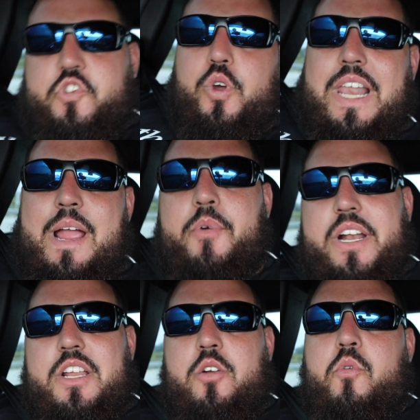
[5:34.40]
To
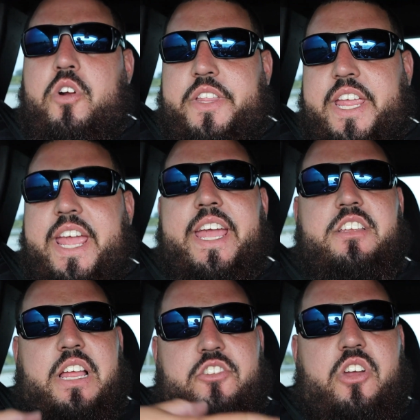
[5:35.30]
elaborate a little more on the
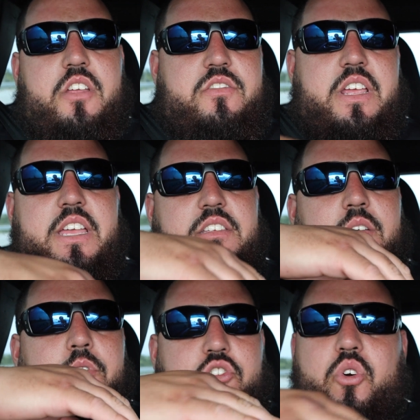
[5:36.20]
cage, like Josh says,
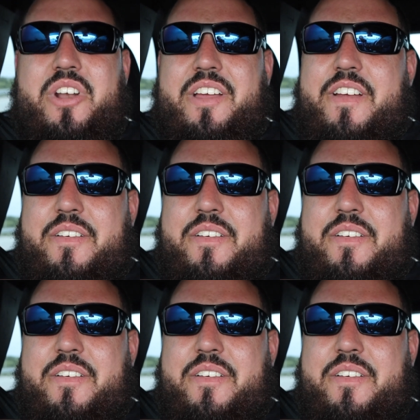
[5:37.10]
the majority of